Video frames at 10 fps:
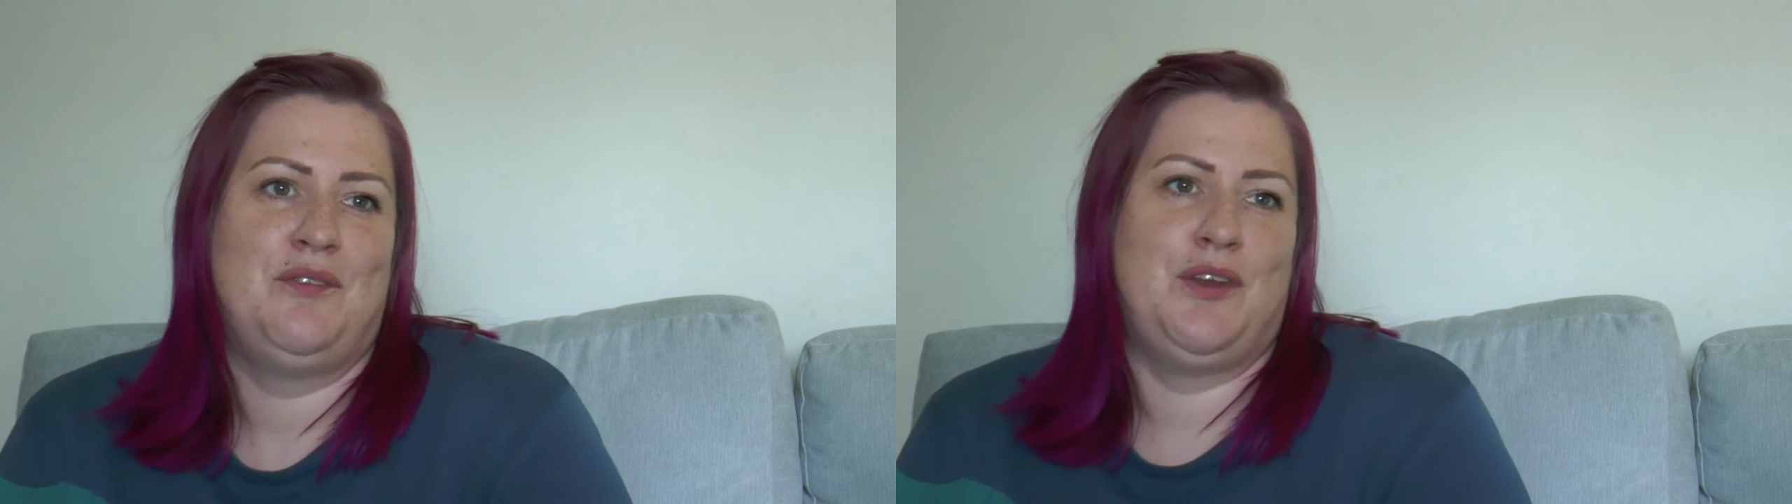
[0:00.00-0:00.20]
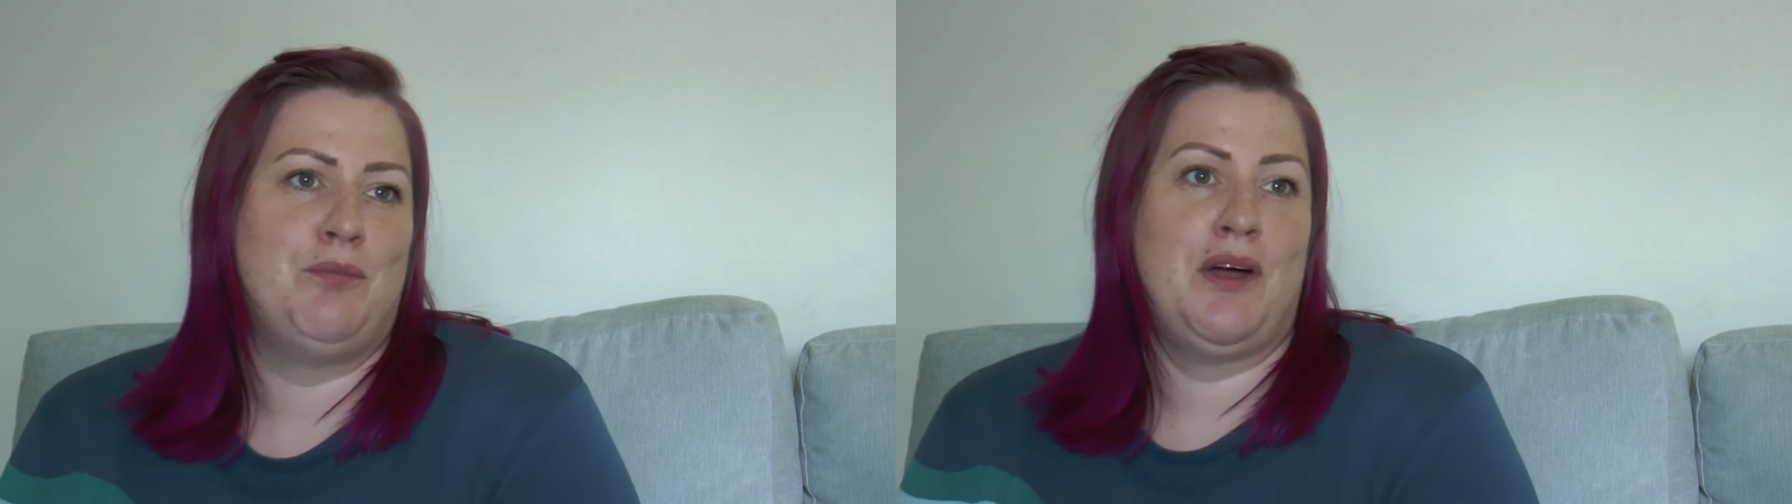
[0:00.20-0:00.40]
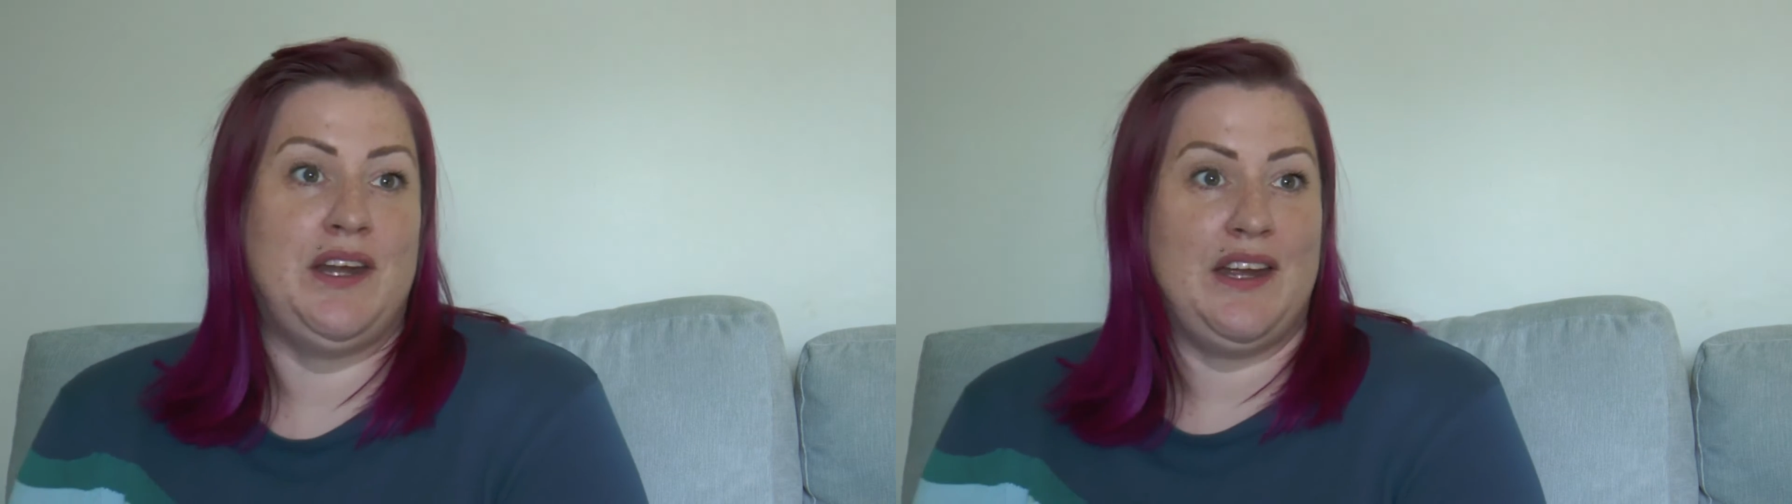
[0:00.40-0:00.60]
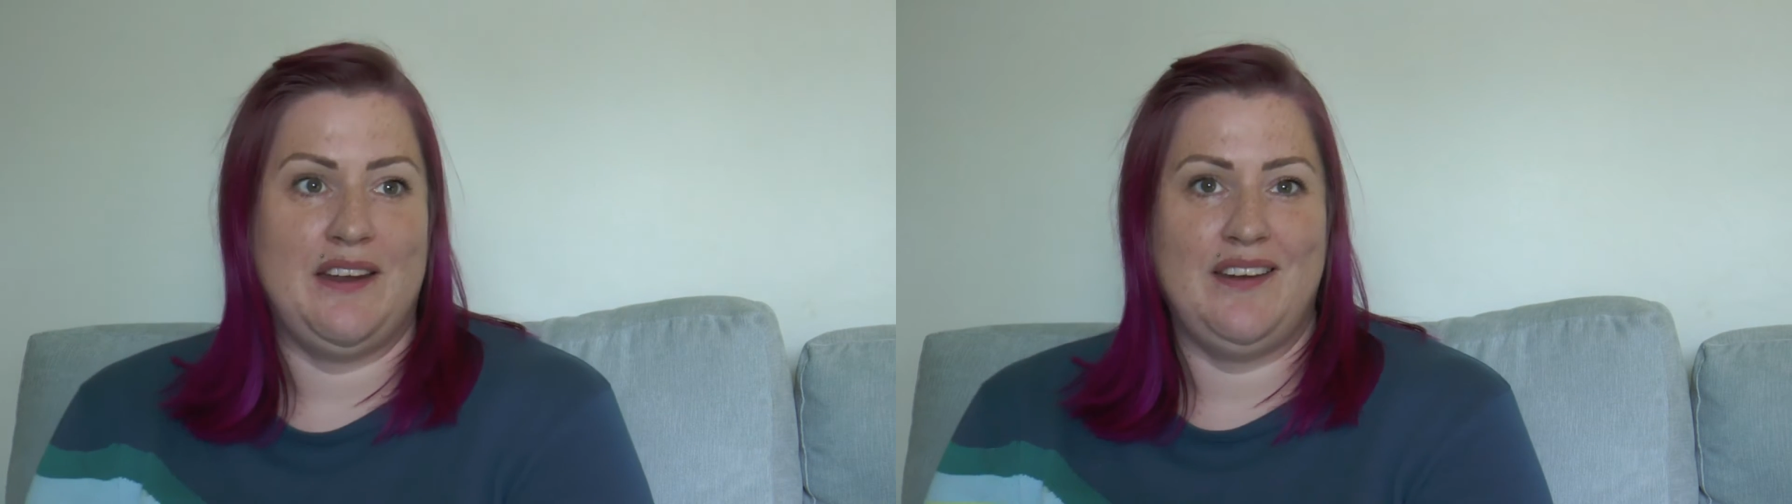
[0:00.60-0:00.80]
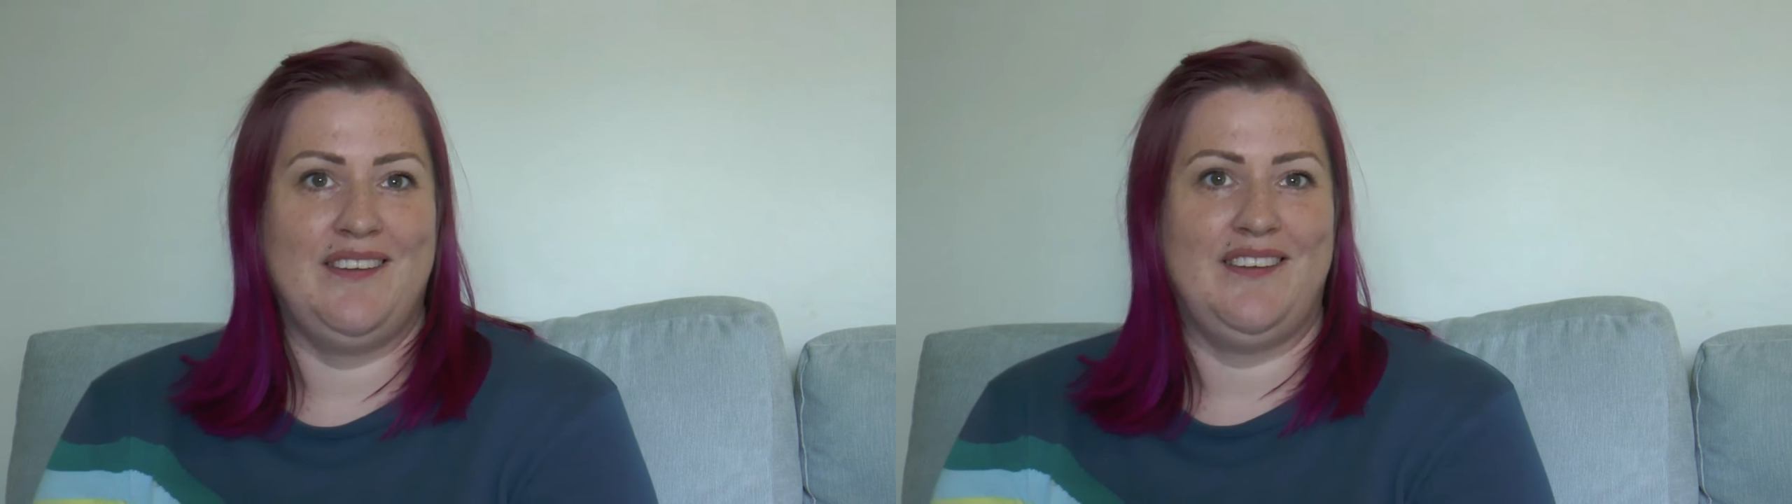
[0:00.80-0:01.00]
with
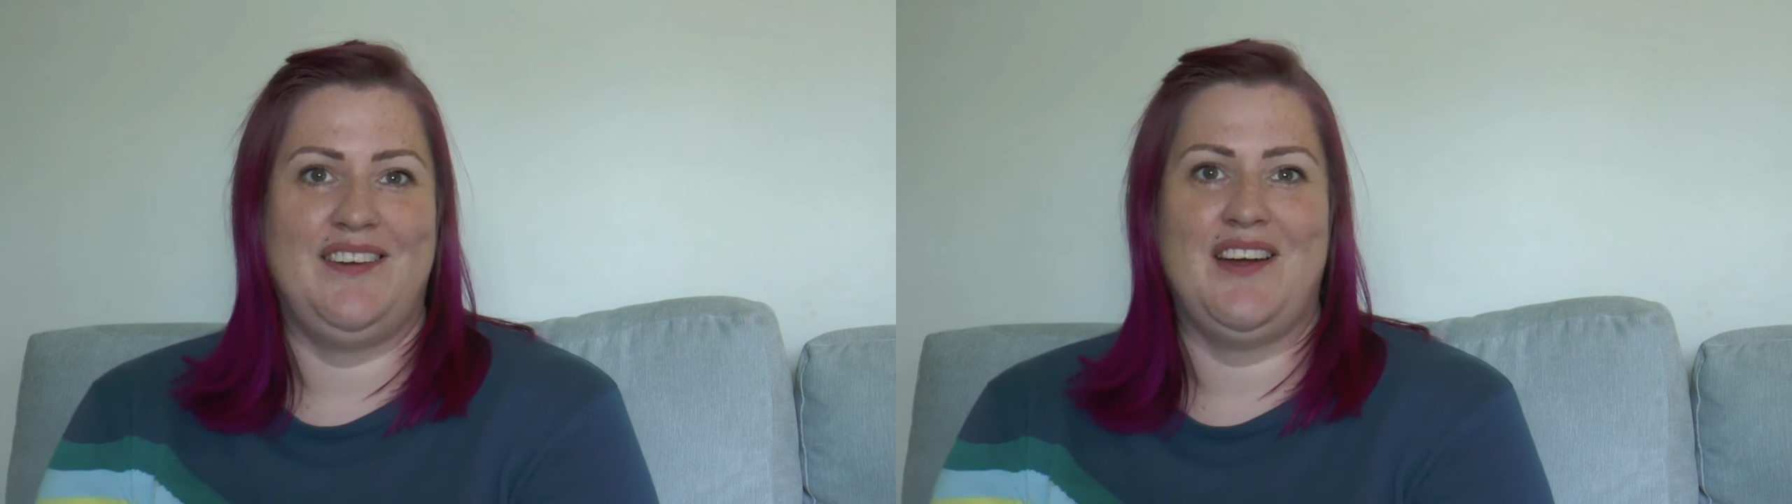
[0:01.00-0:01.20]
money.